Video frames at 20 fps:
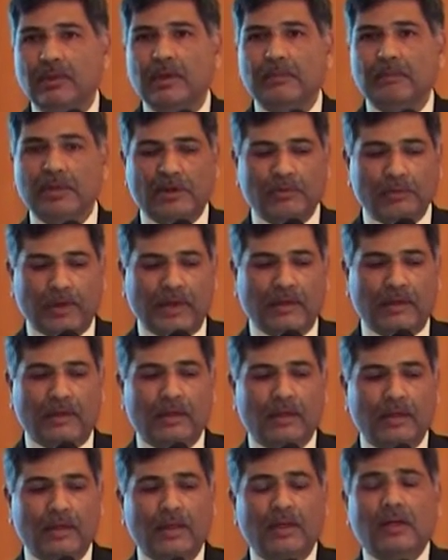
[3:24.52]

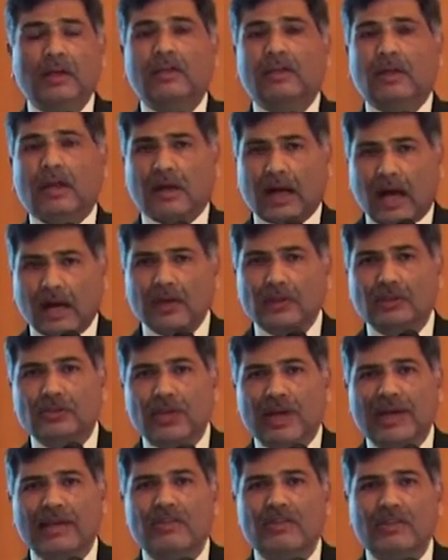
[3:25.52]
between the current
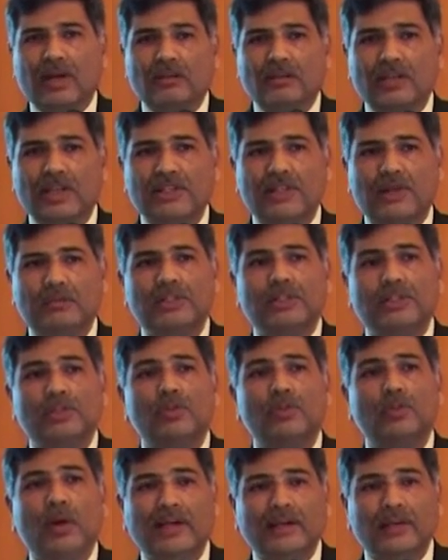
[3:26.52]
trade in South Asia, which
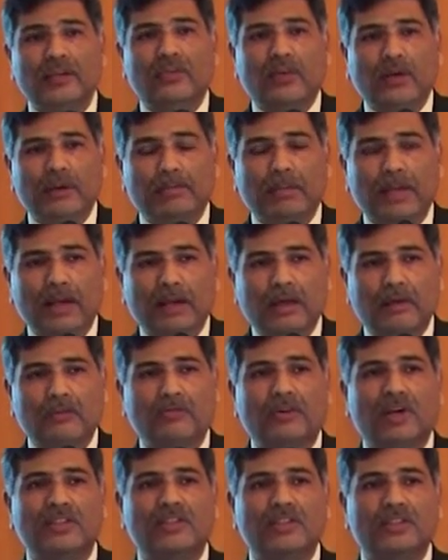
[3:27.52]
is 23 billion,
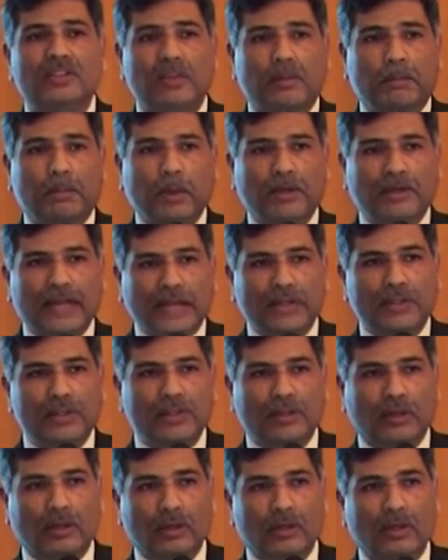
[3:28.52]
versus the
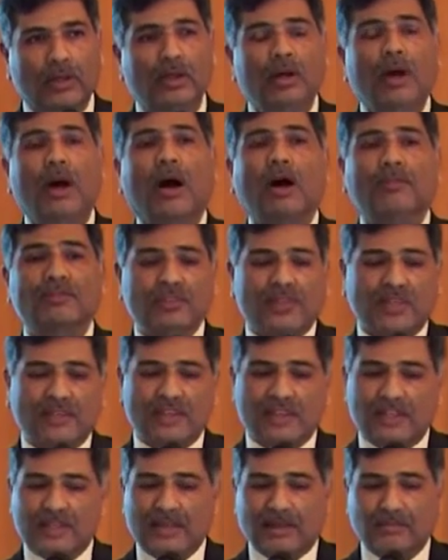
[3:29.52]
potential of
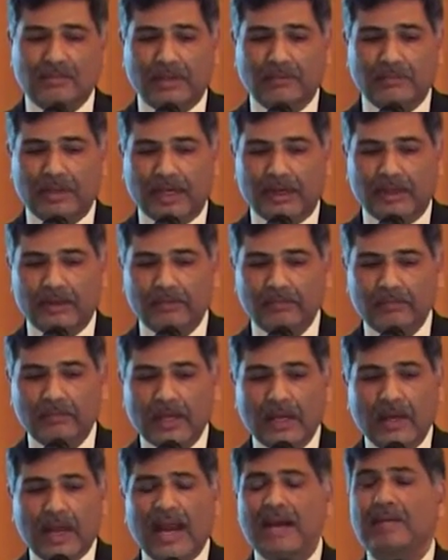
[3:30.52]
67 billion.
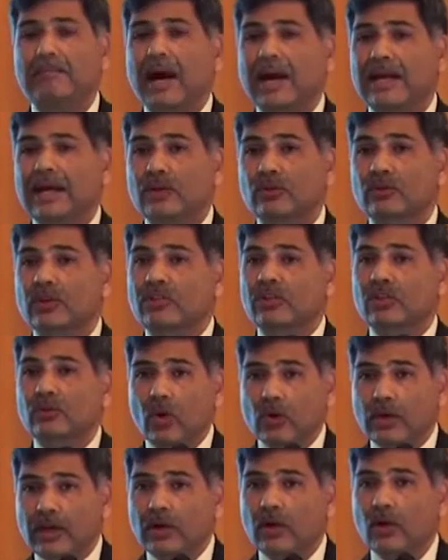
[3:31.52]
And mind you, this is
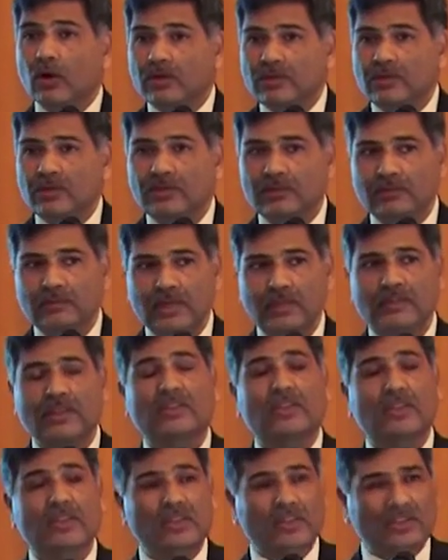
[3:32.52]
only goods,
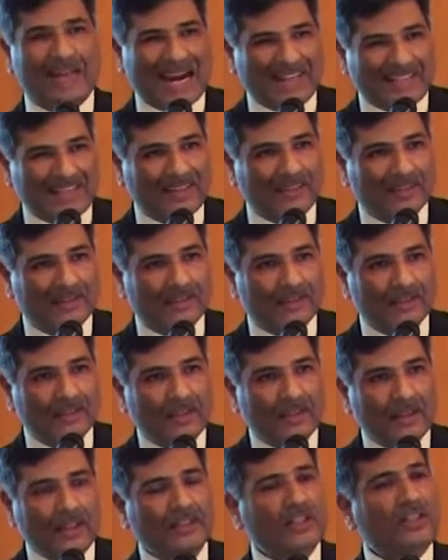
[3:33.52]
this is static,
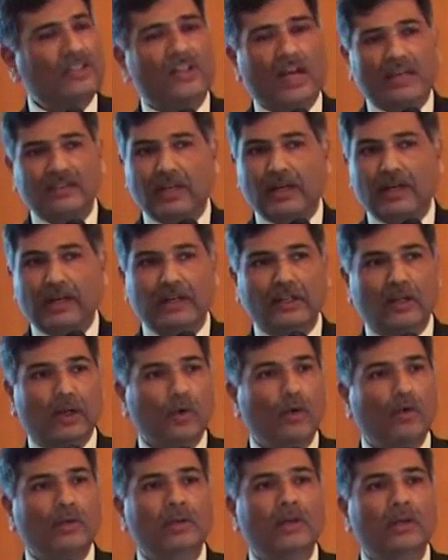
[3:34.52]
this doesn't
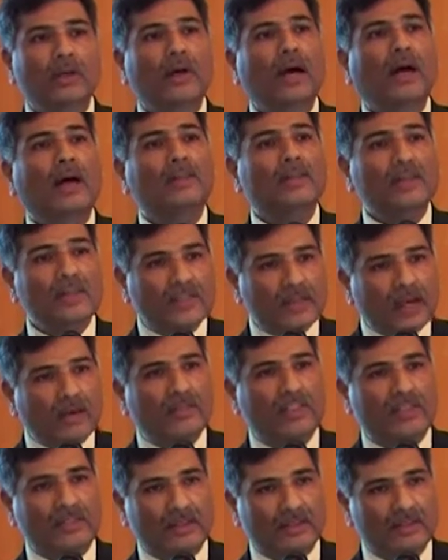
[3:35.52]
include the
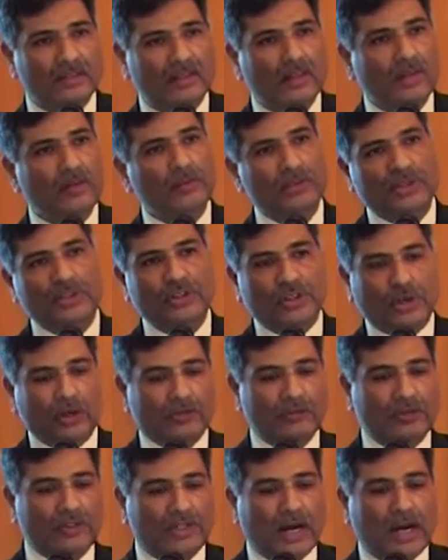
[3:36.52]
services, which, if
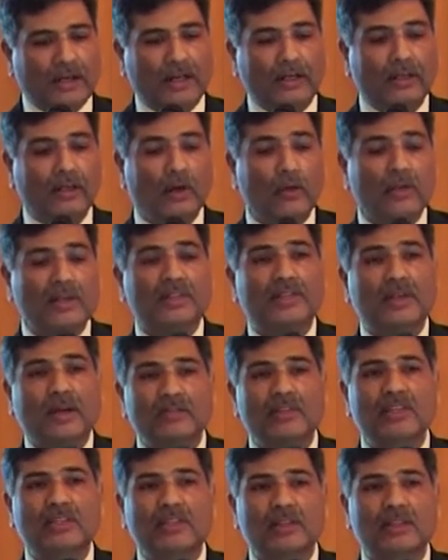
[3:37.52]
you start including
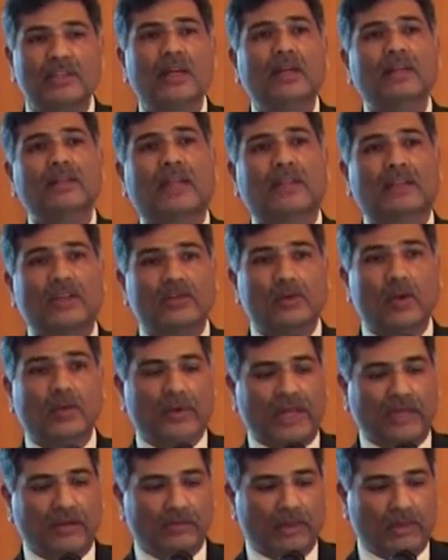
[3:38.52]
services, then this will
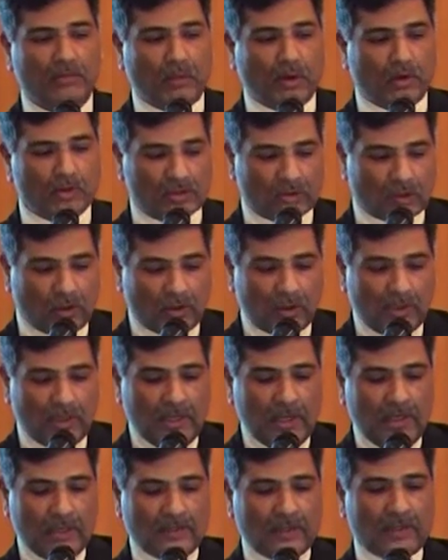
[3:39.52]
be even more. So
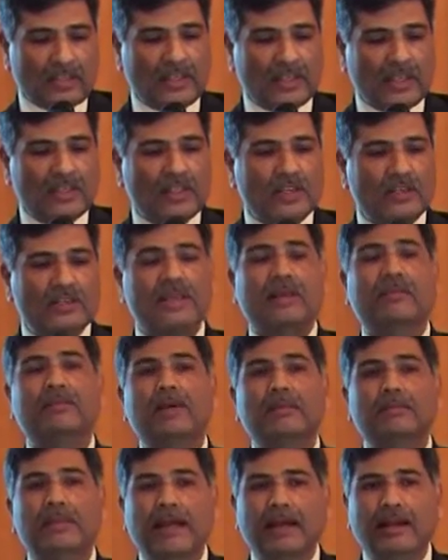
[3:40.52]
the
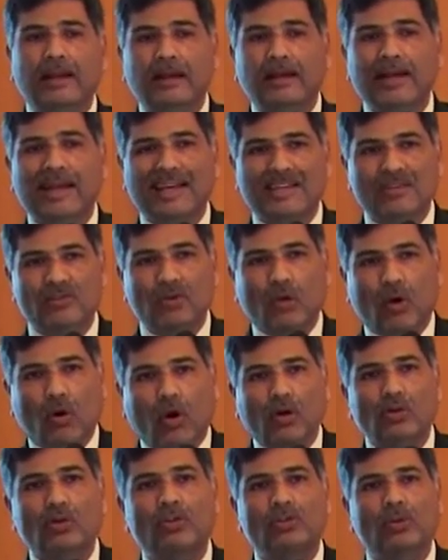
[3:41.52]
67 billion is
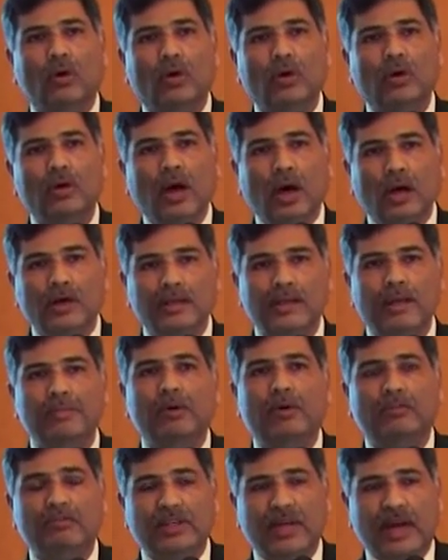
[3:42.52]
also a tip
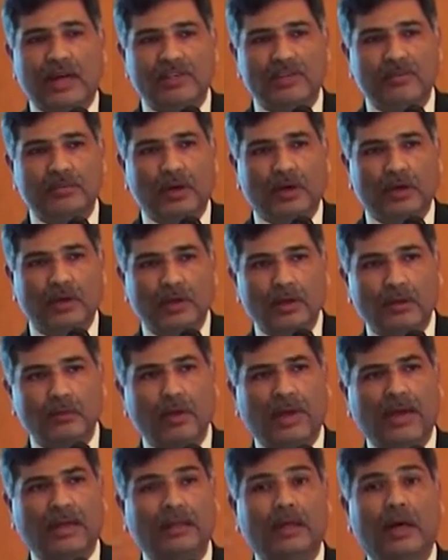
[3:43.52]
of the iceberg
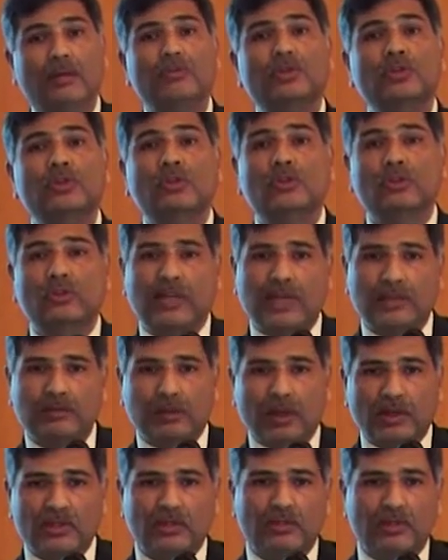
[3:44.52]
when it comes to trade
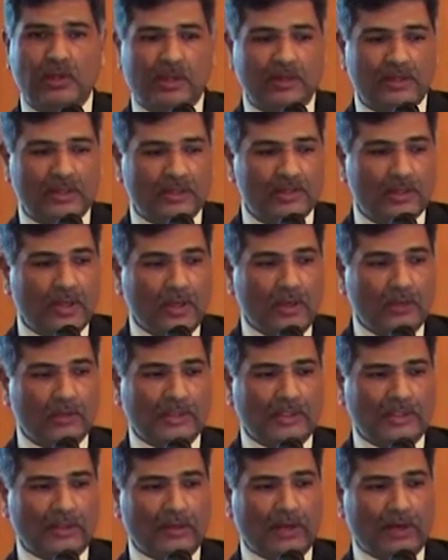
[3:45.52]
possibilities
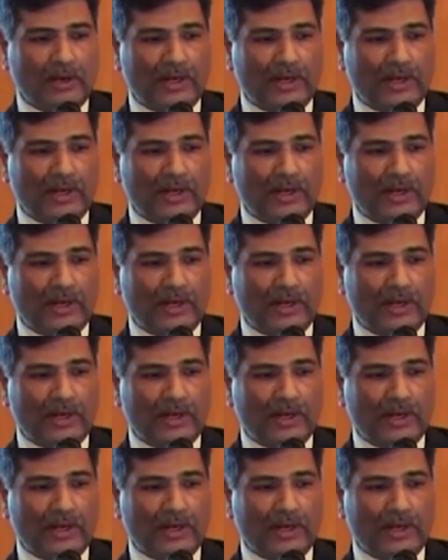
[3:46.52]
within the